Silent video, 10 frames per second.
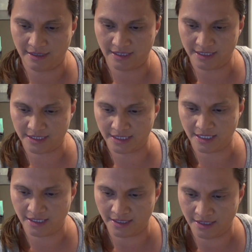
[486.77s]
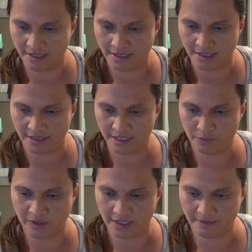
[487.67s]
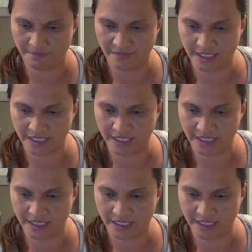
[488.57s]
this one up.